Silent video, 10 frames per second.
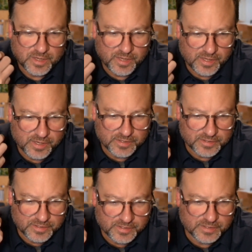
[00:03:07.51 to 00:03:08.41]
and
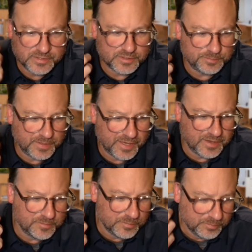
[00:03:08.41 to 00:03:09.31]
it just
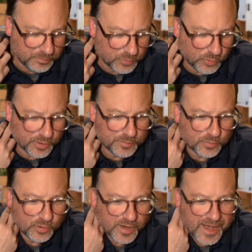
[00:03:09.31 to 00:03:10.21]
became more and
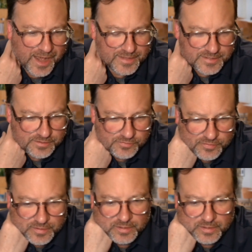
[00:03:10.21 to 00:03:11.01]
more additive.